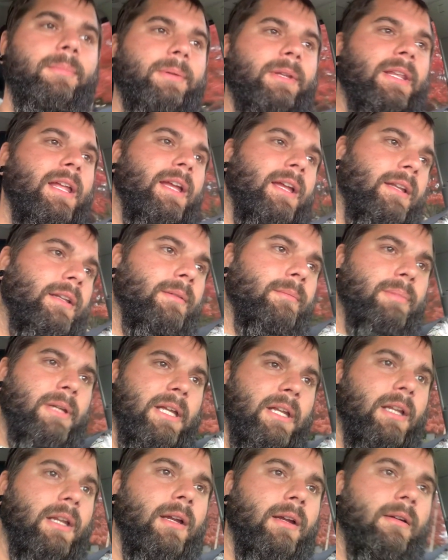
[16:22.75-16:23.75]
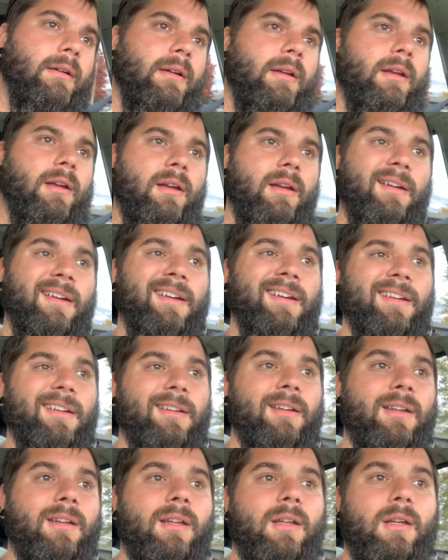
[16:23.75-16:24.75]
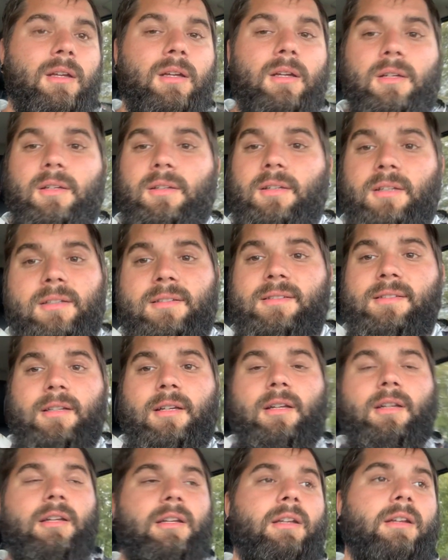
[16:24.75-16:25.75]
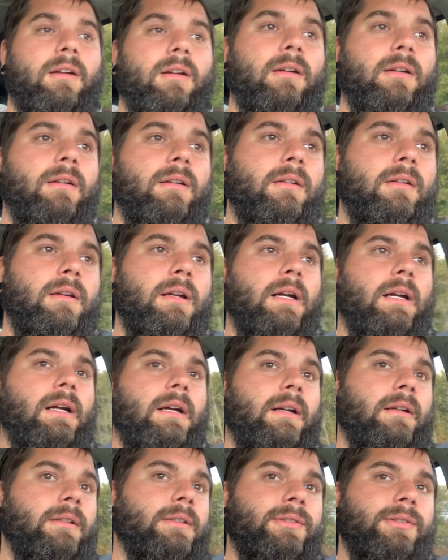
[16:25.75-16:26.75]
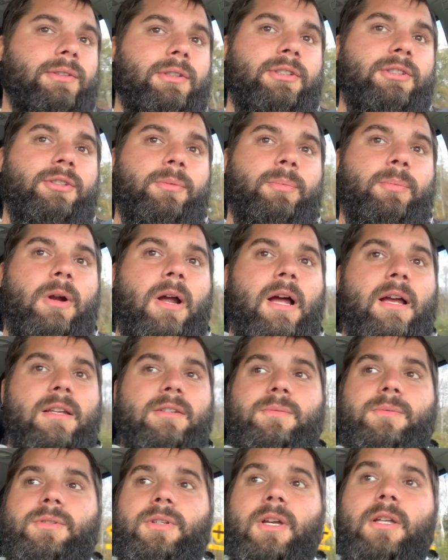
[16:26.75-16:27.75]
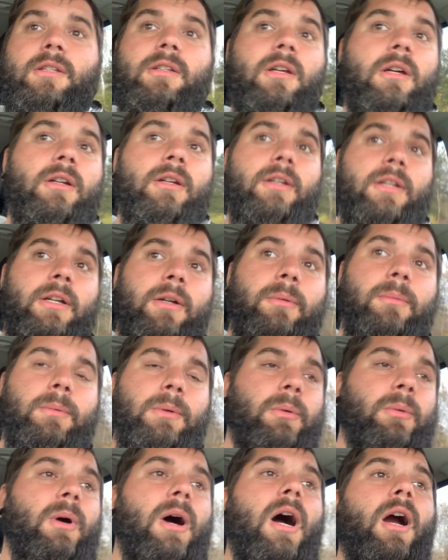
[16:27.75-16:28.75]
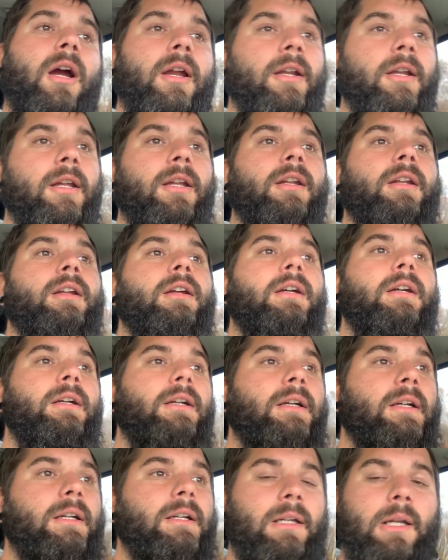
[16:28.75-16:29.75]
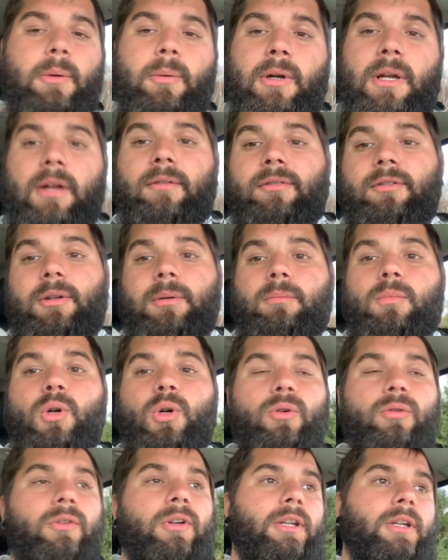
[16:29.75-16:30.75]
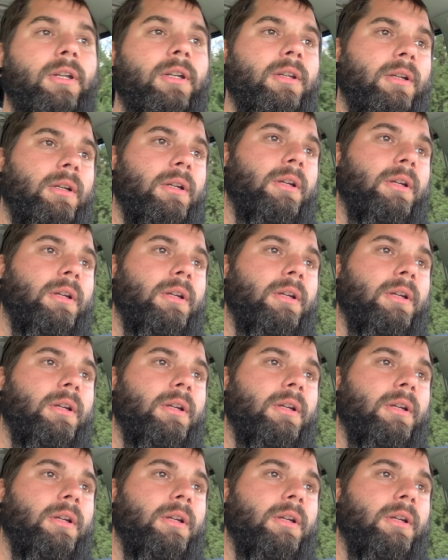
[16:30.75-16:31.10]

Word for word: up in that bedding area and didn't see any deer. Uh, I was really surprised. We saw a ton of deer when we were walking in. They were definitely moving,